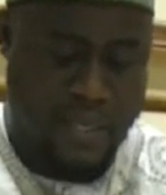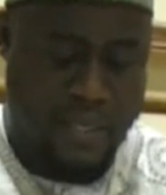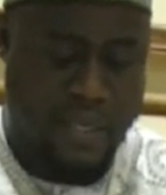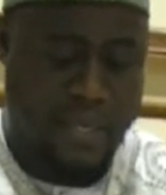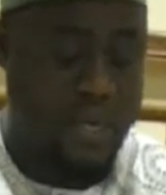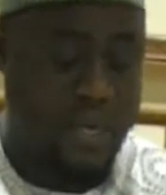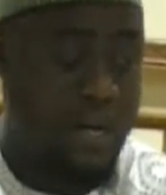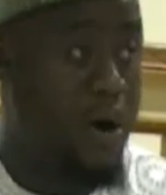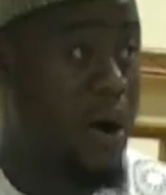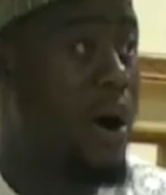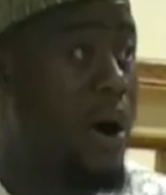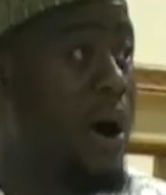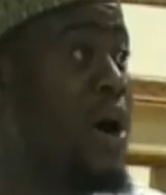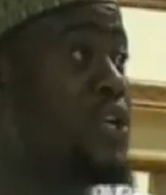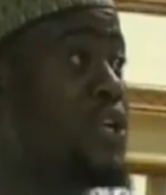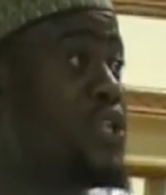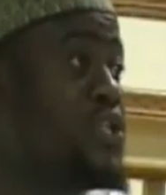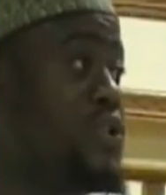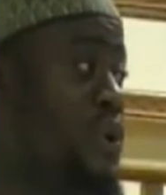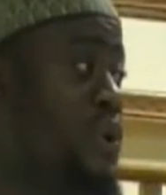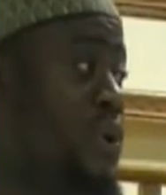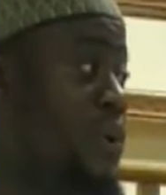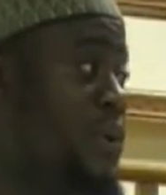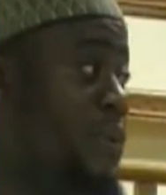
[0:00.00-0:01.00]

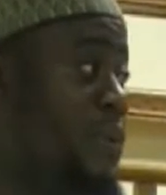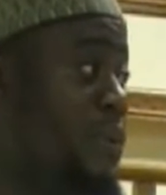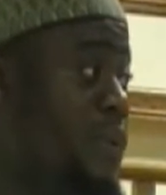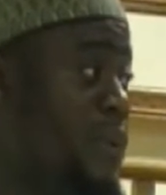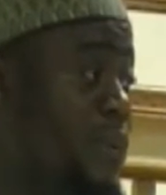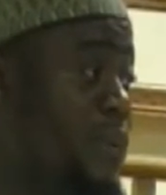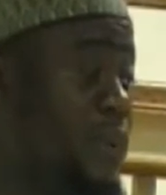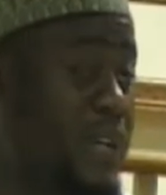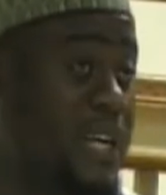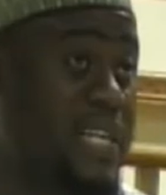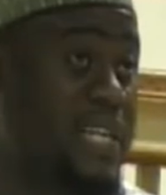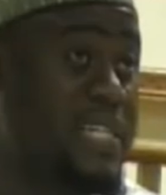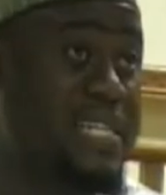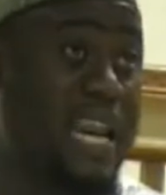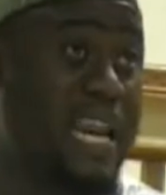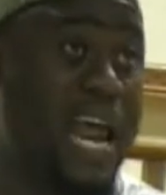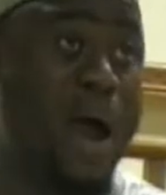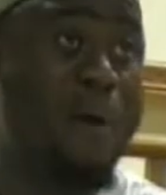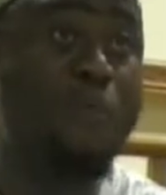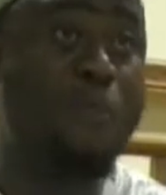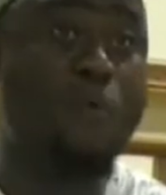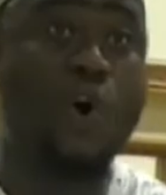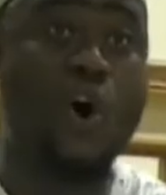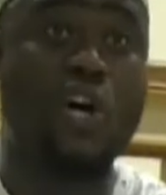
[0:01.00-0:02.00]
also,
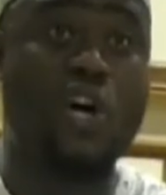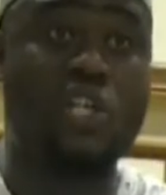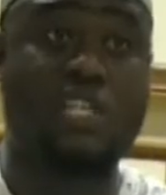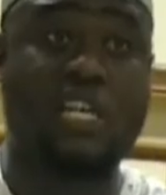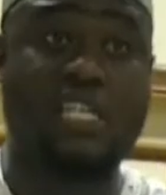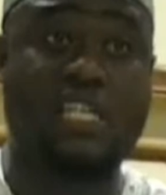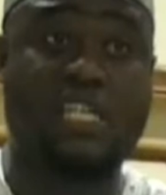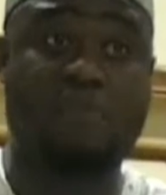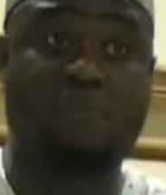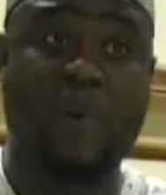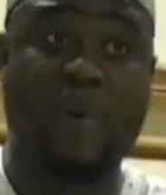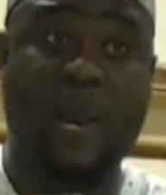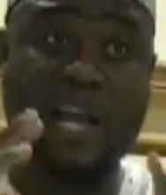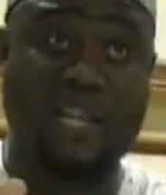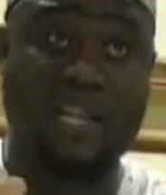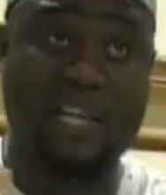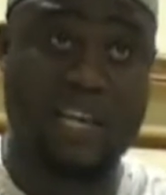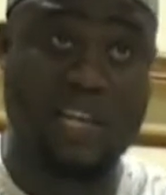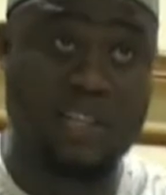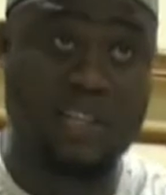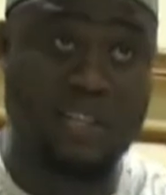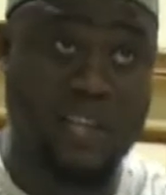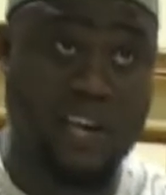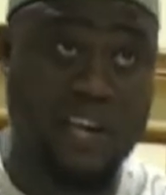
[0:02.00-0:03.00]
Islam was spread in
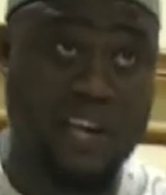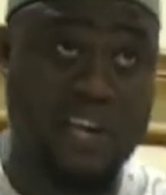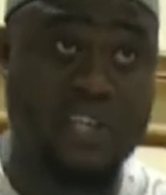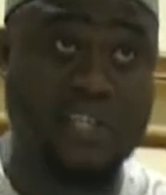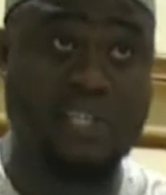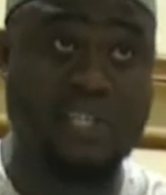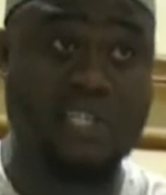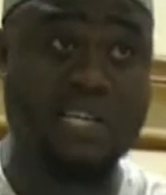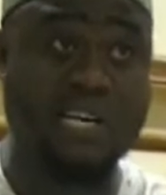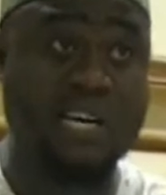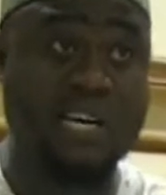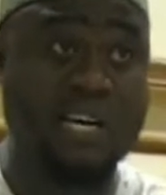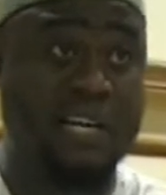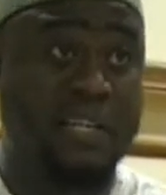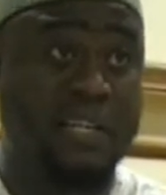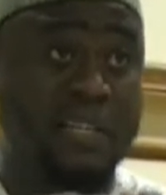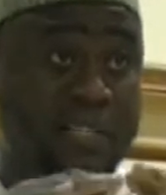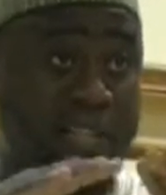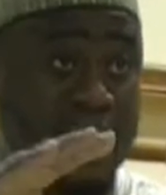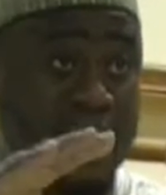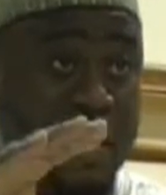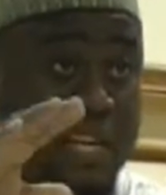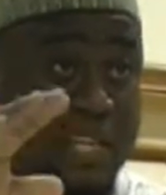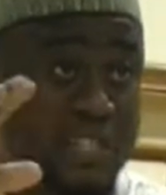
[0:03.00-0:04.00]

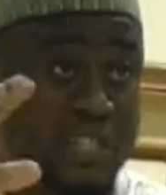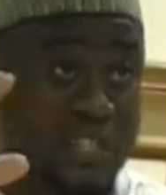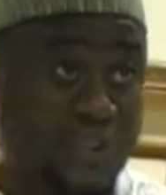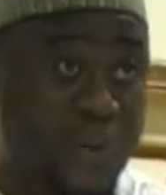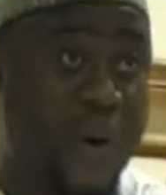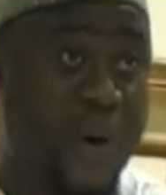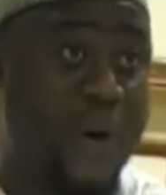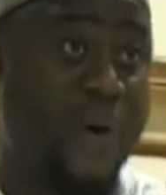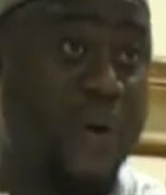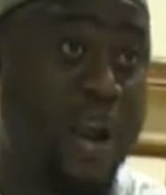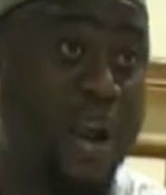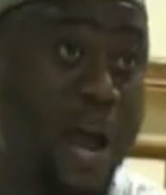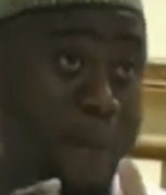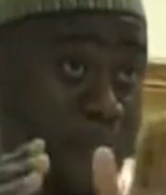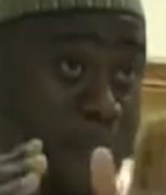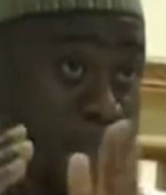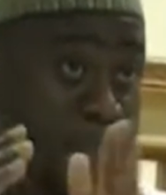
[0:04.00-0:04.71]
these third empire,